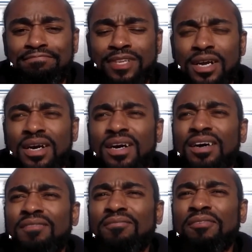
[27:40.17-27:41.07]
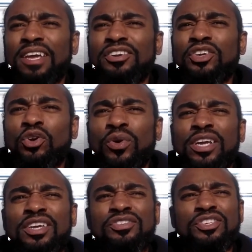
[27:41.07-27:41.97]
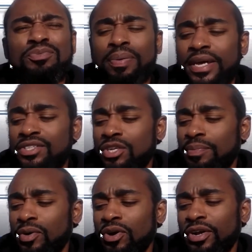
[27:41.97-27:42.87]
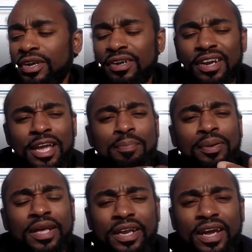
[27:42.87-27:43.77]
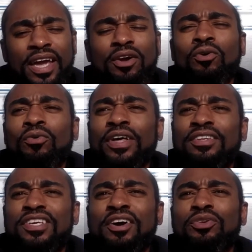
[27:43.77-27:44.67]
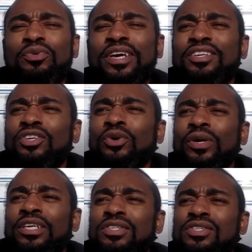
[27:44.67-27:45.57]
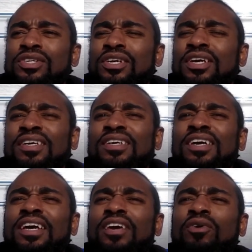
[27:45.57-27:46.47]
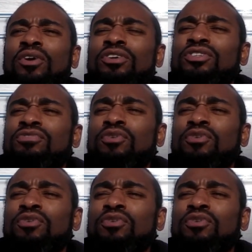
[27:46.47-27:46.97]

uh, in degrees is based upon a plane angle. That's how you get degrees in order to, for